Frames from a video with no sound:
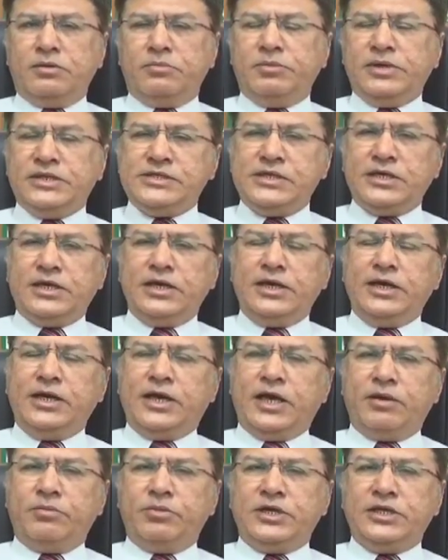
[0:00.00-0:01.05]
Basically,
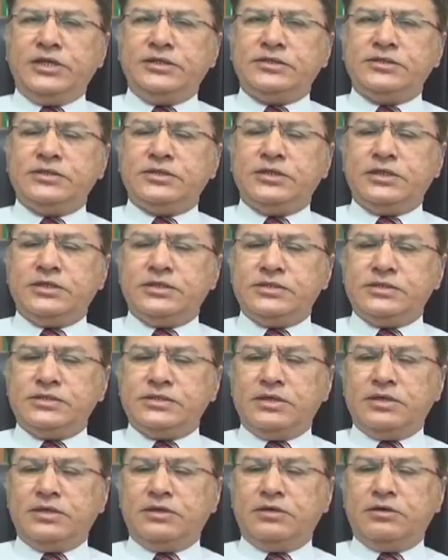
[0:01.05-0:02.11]
diabetes
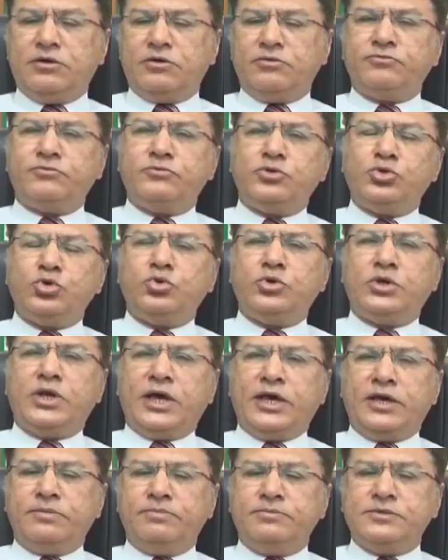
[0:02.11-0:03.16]
is of two
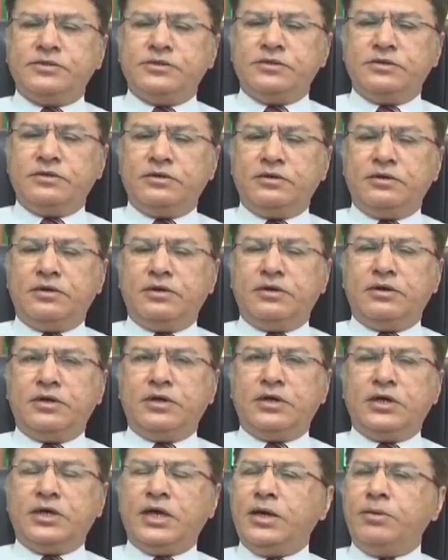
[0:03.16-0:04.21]
types,
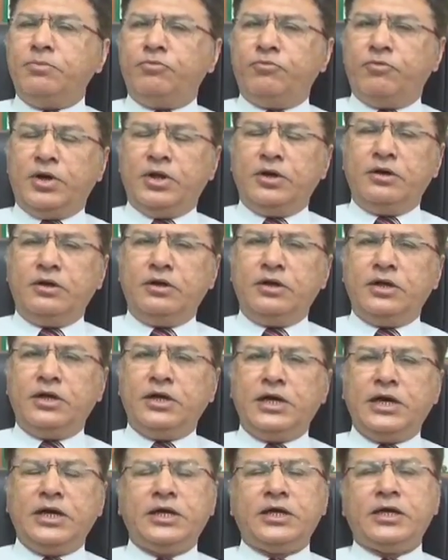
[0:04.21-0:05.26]
type 1
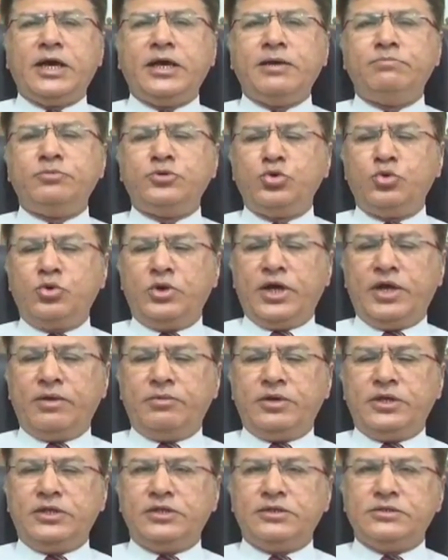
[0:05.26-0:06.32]
and type 2
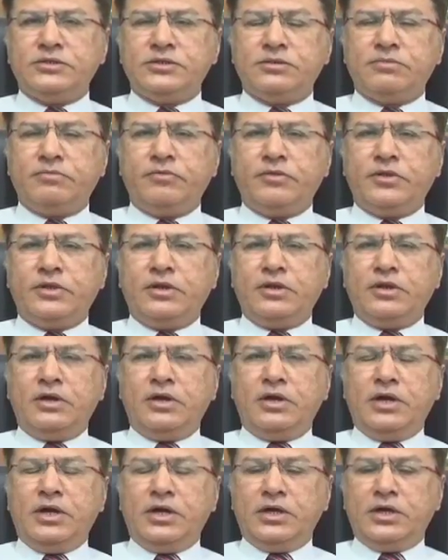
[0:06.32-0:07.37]
diabetes.
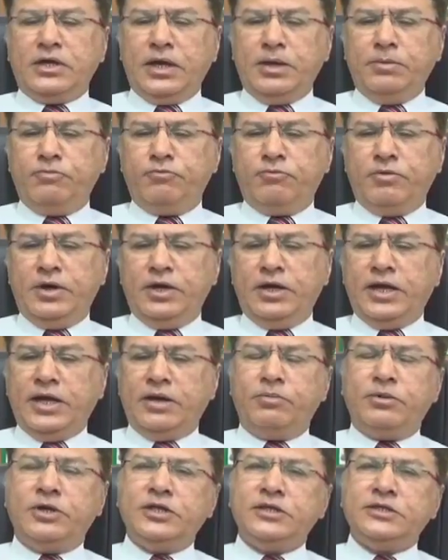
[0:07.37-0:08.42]
Type 1
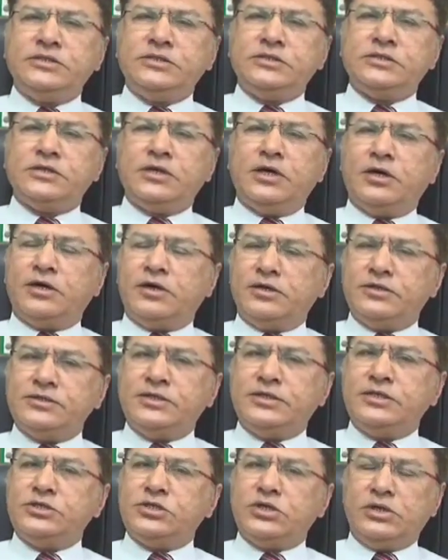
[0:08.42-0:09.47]
diabetes occurs
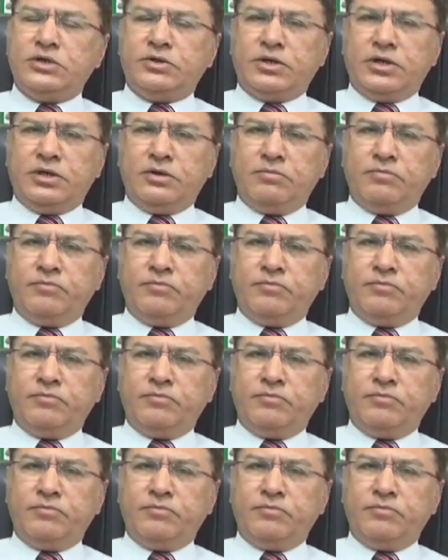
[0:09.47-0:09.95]
in children.